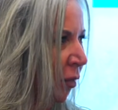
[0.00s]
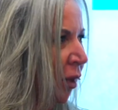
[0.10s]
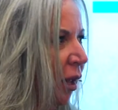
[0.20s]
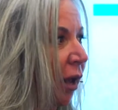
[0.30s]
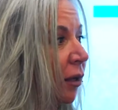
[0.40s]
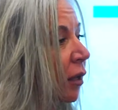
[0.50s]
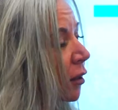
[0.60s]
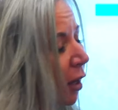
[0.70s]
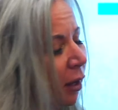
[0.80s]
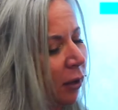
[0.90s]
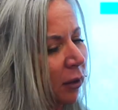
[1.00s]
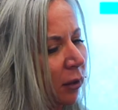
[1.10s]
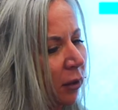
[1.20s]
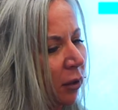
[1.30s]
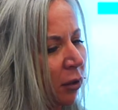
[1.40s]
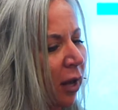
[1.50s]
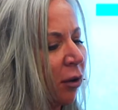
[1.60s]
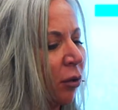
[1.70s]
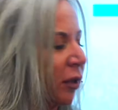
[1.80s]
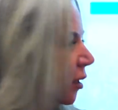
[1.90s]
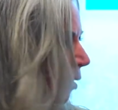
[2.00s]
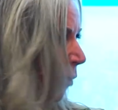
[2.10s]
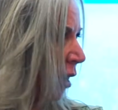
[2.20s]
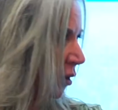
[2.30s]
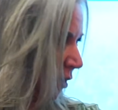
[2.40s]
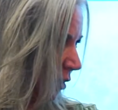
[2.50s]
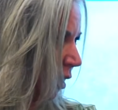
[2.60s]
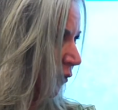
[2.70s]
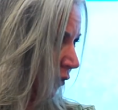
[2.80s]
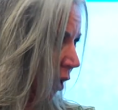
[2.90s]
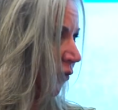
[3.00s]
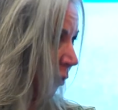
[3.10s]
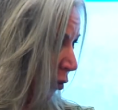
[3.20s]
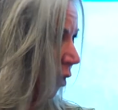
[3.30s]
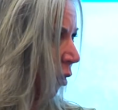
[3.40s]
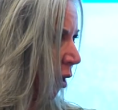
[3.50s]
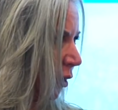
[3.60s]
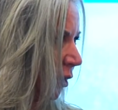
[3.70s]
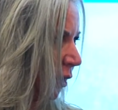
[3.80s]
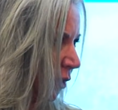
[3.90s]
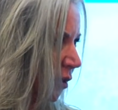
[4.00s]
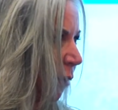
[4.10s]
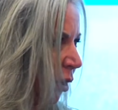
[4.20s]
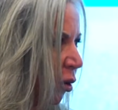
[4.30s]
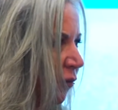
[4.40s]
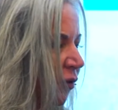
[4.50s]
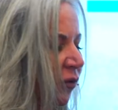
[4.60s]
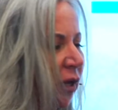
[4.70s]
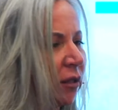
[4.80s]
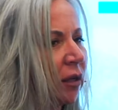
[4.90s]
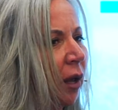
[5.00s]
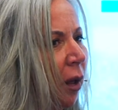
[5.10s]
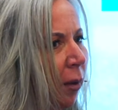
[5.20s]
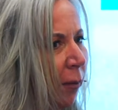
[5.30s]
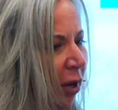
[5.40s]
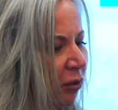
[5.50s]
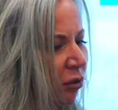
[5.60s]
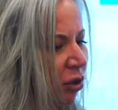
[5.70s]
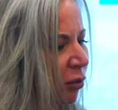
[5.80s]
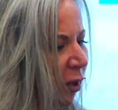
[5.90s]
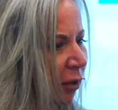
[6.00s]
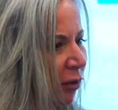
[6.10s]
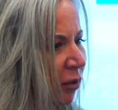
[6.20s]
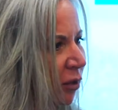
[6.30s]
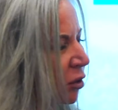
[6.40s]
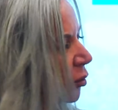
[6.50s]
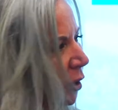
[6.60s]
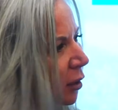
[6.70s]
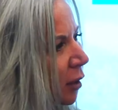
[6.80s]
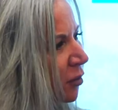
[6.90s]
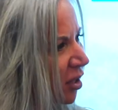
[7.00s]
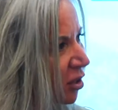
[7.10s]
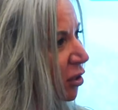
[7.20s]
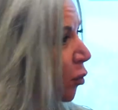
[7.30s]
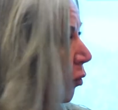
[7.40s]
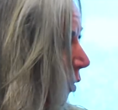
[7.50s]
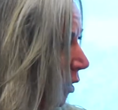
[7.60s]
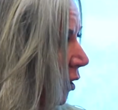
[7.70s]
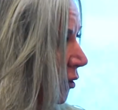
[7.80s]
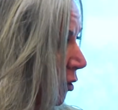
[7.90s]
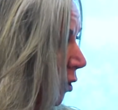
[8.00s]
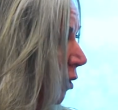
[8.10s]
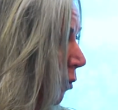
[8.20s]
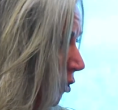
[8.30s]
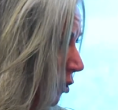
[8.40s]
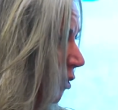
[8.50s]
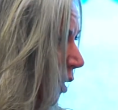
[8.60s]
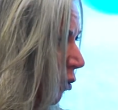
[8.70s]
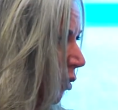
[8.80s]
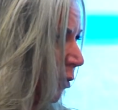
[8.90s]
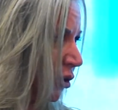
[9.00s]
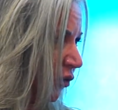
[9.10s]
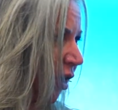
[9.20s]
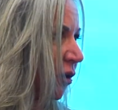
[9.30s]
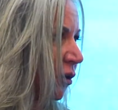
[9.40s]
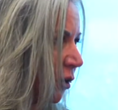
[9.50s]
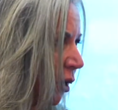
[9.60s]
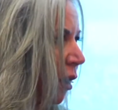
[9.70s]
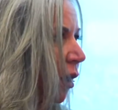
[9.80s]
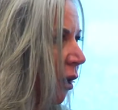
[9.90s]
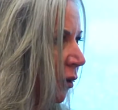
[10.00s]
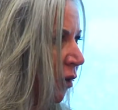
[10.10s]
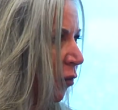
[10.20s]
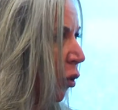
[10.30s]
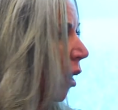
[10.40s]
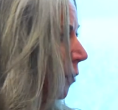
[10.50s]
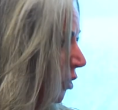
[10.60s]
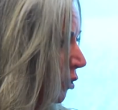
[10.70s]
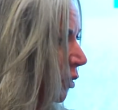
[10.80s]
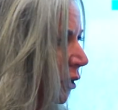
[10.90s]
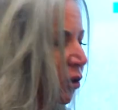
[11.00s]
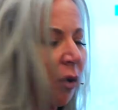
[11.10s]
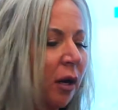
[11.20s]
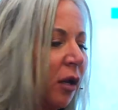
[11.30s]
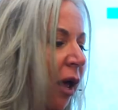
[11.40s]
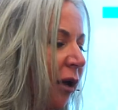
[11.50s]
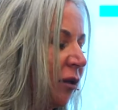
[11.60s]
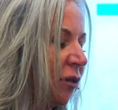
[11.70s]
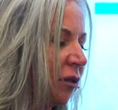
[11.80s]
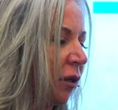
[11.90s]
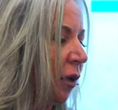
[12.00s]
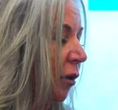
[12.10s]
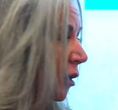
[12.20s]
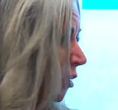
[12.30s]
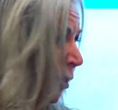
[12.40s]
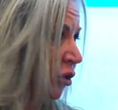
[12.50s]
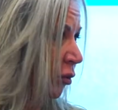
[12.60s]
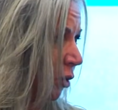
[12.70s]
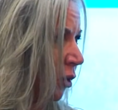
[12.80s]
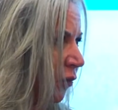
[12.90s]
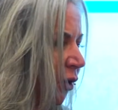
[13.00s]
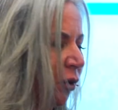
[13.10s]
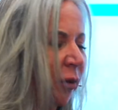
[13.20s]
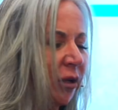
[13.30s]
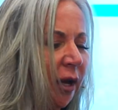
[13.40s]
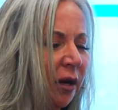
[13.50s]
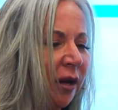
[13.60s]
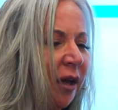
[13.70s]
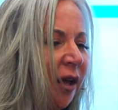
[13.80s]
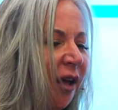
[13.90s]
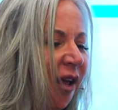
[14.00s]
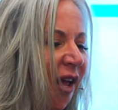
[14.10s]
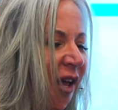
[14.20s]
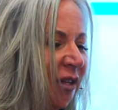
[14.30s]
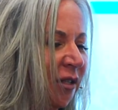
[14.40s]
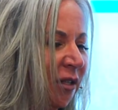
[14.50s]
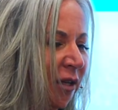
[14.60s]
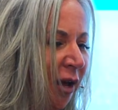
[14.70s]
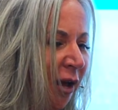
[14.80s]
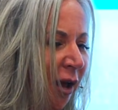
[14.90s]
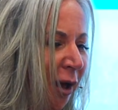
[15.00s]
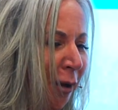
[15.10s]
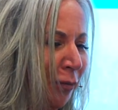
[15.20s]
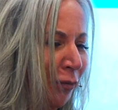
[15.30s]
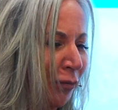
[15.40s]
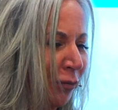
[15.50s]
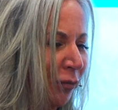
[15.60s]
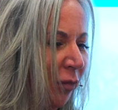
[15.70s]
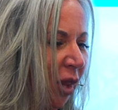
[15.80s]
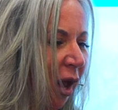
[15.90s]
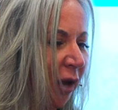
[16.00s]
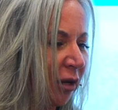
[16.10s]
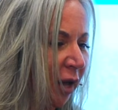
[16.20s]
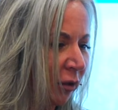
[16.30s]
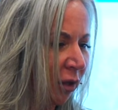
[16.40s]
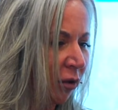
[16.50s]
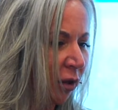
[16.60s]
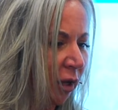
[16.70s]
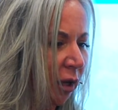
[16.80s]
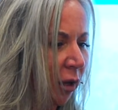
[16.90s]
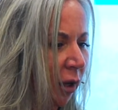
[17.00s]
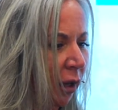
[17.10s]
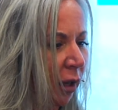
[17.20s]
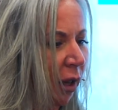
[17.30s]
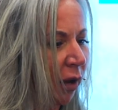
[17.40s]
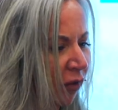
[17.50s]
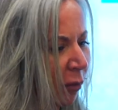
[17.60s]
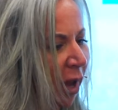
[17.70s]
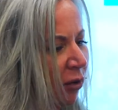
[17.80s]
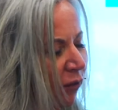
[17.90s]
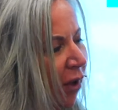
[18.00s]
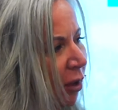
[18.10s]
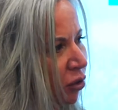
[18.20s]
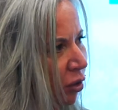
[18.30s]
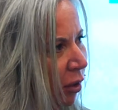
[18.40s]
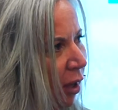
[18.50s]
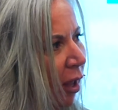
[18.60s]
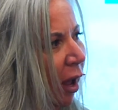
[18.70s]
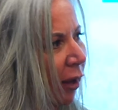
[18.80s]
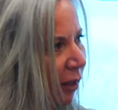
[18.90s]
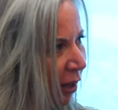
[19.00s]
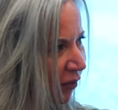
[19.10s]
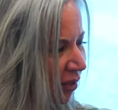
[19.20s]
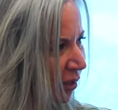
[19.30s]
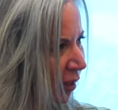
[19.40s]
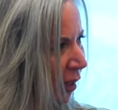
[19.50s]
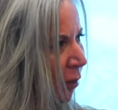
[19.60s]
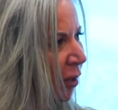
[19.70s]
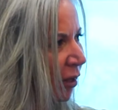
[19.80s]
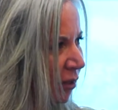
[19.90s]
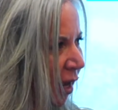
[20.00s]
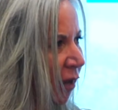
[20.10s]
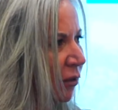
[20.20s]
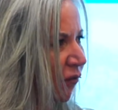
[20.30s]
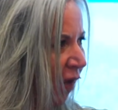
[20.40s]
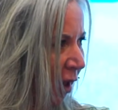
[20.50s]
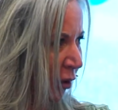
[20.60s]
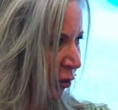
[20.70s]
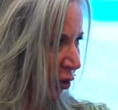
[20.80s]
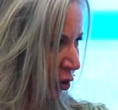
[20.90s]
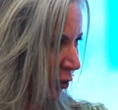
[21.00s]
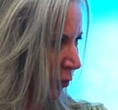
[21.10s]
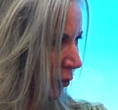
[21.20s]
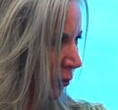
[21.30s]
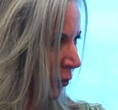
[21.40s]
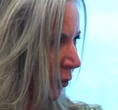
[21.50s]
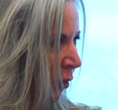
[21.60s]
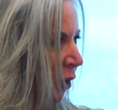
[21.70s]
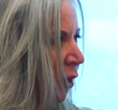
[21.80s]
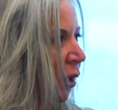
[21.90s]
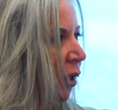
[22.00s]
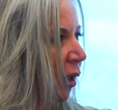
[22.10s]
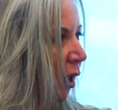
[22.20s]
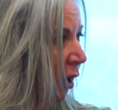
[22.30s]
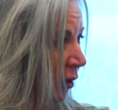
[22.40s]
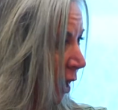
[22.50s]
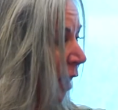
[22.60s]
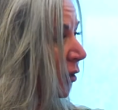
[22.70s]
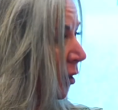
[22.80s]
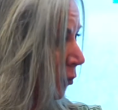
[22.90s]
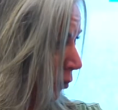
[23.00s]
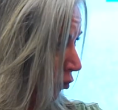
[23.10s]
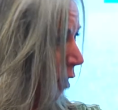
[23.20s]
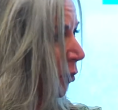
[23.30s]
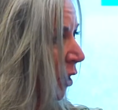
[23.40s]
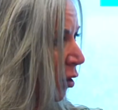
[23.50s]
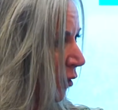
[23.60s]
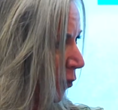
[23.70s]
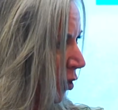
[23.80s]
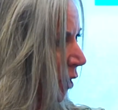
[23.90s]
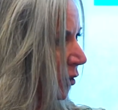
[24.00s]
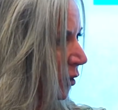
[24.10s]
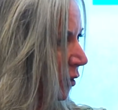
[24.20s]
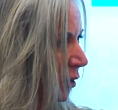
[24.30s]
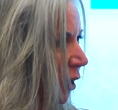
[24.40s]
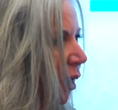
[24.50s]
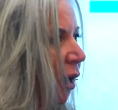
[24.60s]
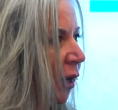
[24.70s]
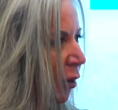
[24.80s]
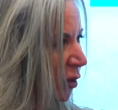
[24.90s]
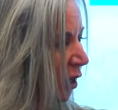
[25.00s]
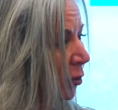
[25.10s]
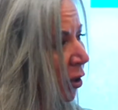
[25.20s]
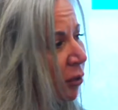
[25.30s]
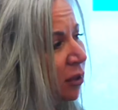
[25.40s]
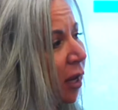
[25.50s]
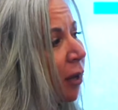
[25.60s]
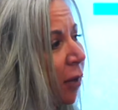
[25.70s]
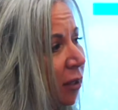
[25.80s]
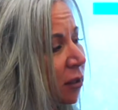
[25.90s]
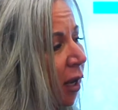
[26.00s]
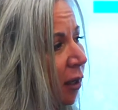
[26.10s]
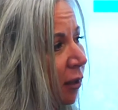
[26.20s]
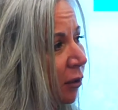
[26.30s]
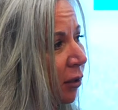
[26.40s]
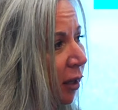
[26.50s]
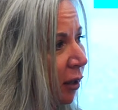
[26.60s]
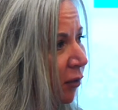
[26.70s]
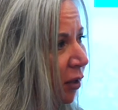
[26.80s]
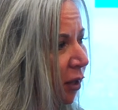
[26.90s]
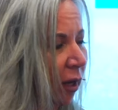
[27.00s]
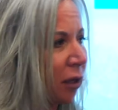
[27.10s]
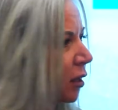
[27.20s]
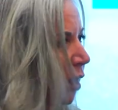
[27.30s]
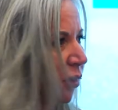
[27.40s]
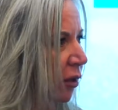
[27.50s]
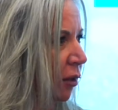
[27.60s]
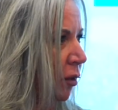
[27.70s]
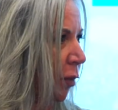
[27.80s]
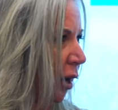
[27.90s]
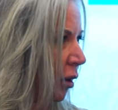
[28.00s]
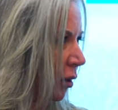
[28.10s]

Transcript: and not only the comparison of the print quality that's coming off of this, but just when I looked into it, this is what we need so we can produce our work much faster and give more opportunity to our clients, especially with all the variable data. And I literally, every manufacturer, I gave the same exact files to and had them run me off prints. And I was able to go side by side and look at everything, and nothing can compare